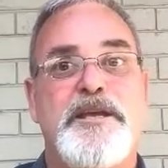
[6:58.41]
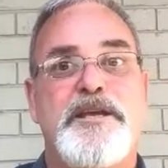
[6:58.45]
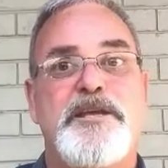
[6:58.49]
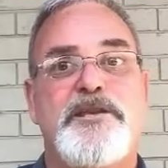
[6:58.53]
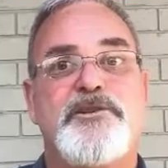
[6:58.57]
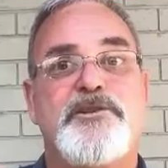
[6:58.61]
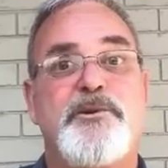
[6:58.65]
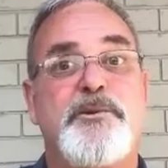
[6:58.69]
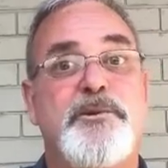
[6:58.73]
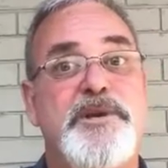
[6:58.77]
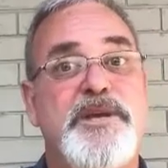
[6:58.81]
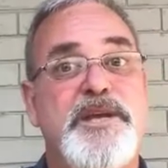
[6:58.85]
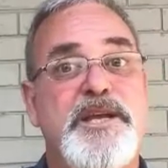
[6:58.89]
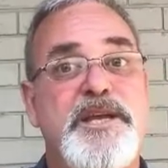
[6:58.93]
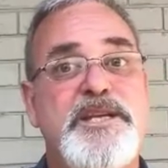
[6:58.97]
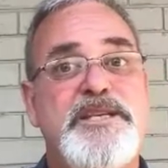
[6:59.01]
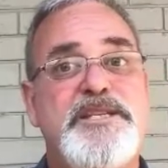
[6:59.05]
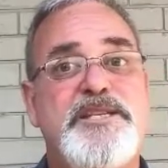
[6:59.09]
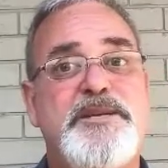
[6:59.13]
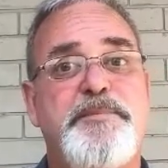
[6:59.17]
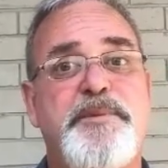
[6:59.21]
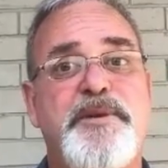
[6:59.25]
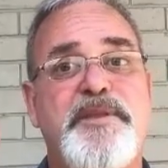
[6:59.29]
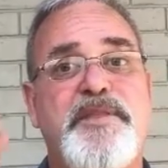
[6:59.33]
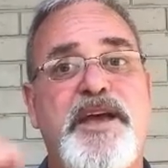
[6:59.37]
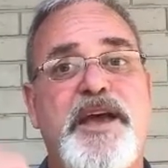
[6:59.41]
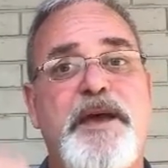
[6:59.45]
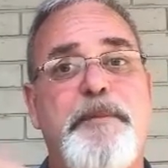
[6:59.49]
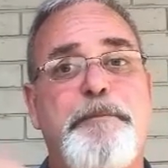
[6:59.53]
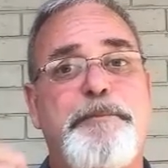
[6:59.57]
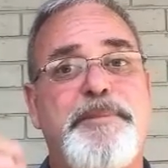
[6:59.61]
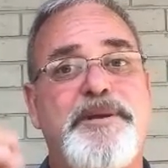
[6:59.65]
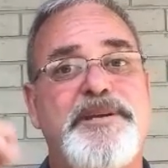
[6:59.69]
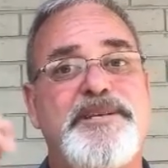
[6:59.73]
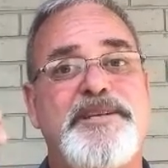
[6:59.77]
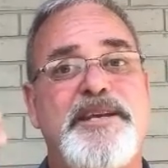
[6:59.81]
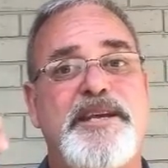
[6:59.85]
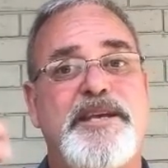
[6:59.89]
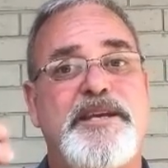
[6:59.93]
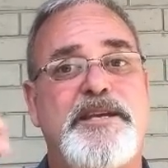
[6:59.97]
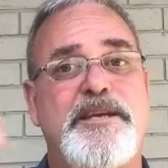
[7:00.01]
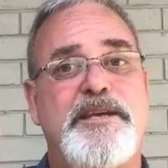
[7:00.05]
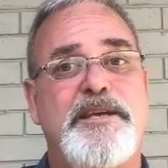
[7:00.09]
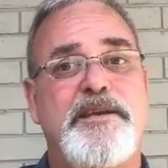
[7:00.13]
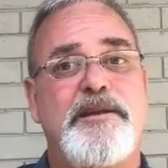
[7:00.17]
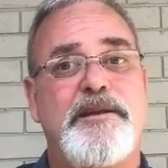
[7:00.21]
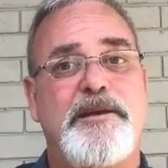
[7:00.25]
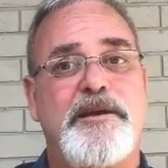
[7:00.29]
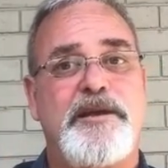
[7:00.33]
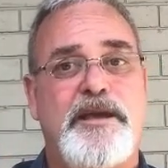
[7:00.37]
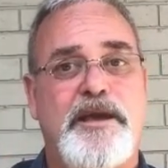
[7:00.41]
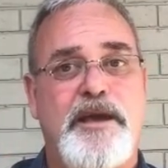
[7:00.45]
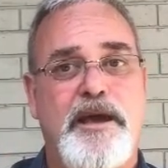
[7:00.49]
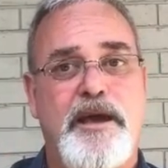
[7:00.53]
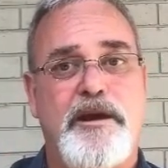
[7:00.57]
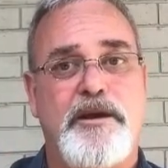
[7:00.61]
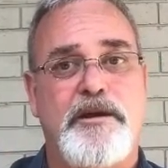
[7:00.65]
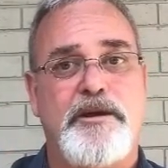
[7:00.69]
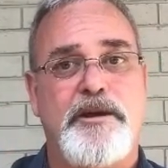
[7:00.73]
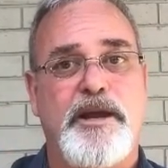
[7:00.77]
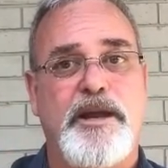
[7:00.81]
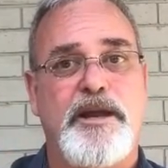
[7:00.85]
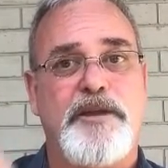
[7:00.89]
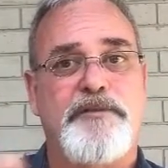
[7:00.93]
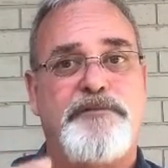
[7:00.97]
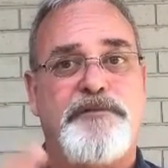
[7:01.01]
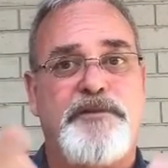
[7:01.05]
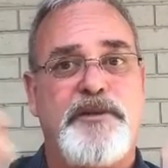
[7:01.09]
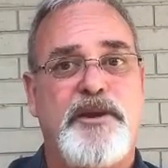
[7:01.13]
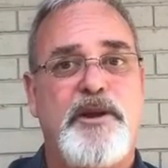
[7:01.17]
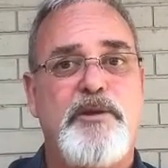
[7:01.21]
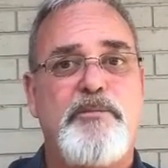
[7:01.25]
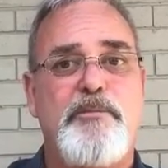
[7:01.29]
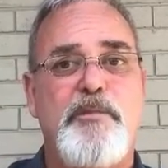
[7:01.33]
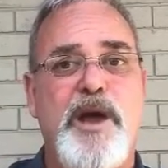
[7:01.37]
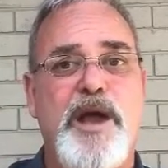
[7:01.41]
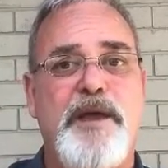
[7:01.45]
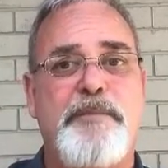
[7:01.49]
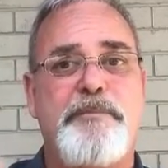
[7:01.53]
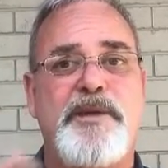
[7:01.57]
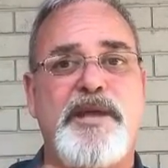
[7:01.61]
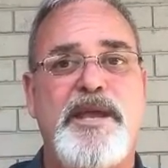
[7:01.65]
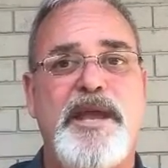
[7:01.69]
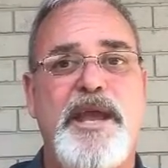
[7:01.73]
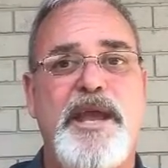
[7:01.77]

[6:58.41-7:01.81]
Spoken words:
So it needs to be that particular color. If you don't mind me